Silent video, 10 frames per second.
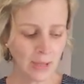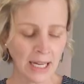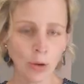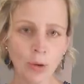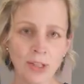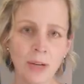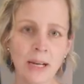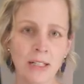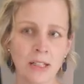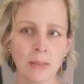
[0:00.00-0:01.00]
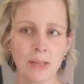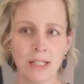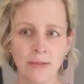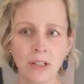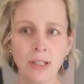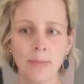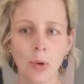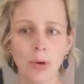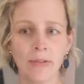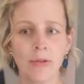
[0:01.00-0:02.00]
and also because I specifically
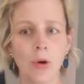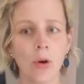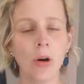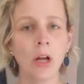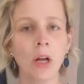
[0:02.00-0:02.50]
bought it for